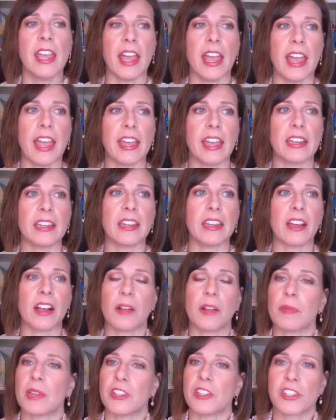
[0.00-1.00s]
And
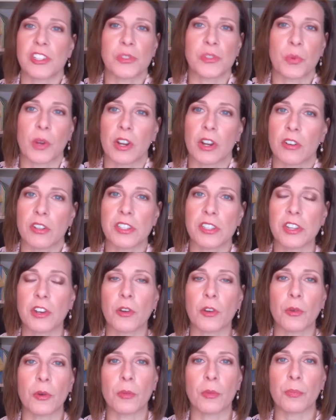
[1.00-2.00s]
um, it just wears, you
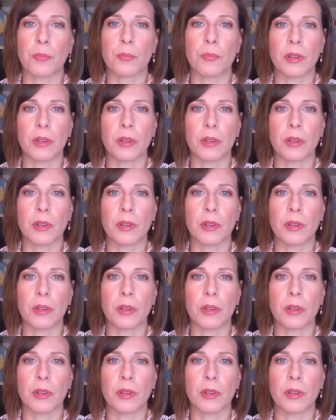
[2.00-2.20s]
know,